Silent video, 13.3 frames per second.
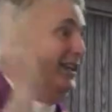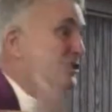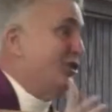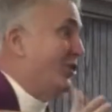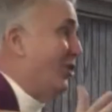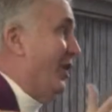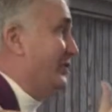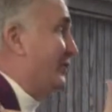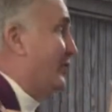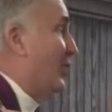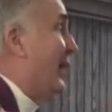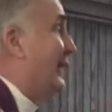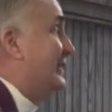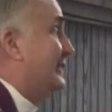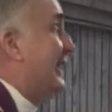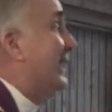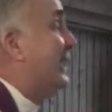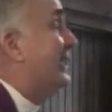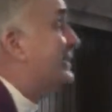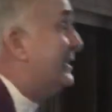It's the cross of Christ.
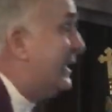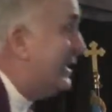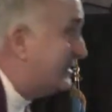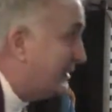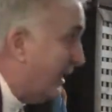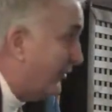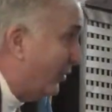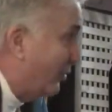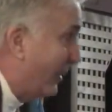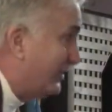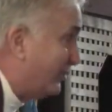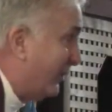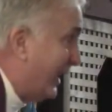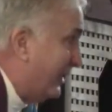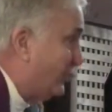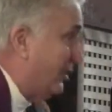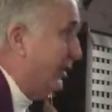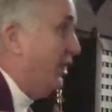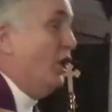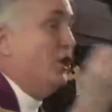It is His death and
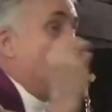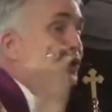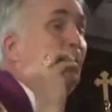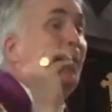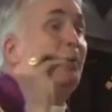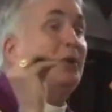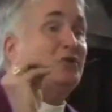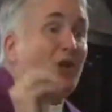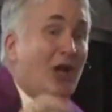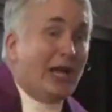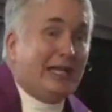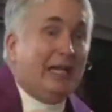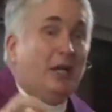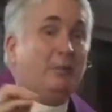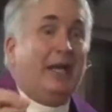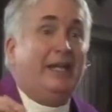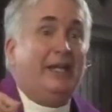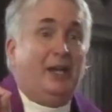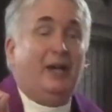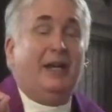resurrection. So what we're talking
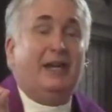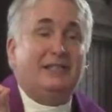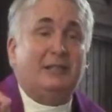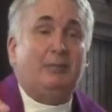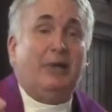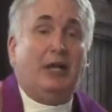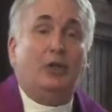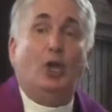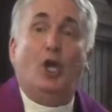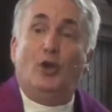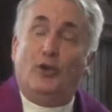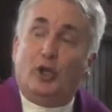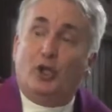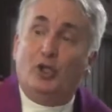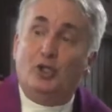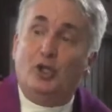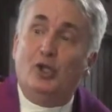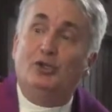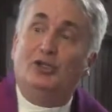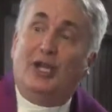about here is about the good
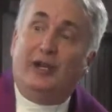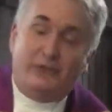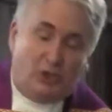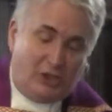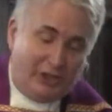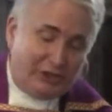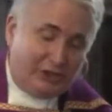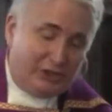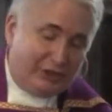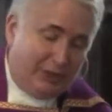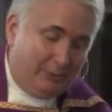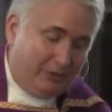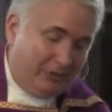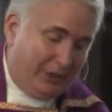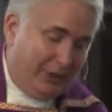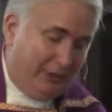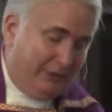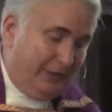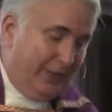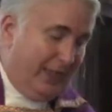news of Jesus
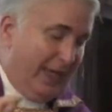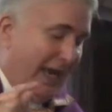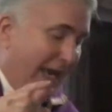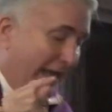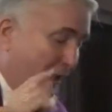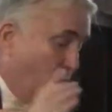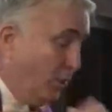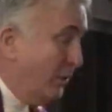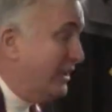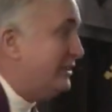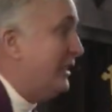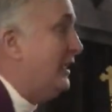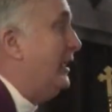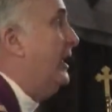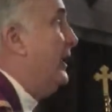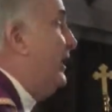himself. And who is he?